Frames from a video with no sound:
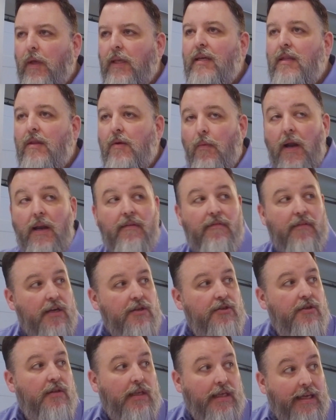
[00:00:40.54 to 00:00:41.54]
You know, we did the
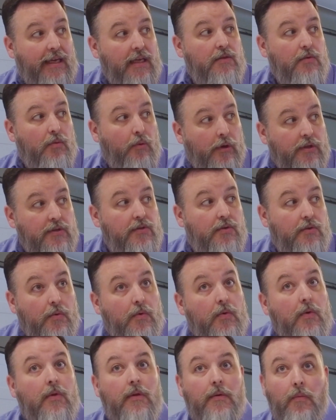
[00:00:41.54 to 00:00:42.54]
renovation, the kids were in
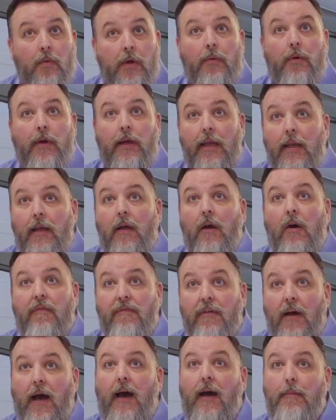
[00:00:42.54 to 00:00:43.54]
school, and we were eating
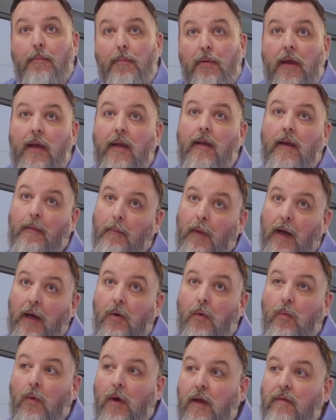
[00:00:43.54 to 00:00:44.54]
off a hot plate in the
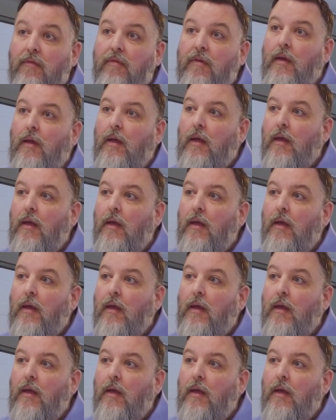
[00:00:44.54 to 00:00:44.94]
microwave.